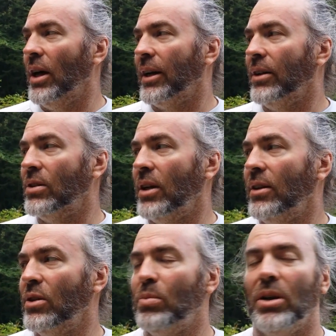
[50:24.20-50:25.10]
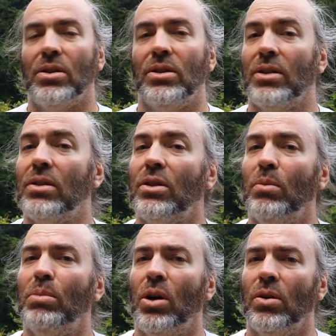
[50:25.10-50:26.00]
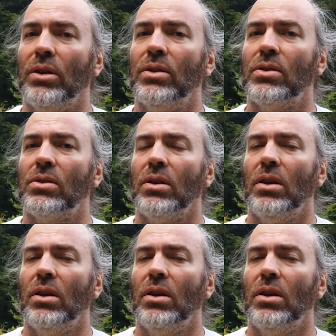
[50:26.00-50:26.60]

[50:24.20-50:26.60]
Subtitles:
can say this much: just the components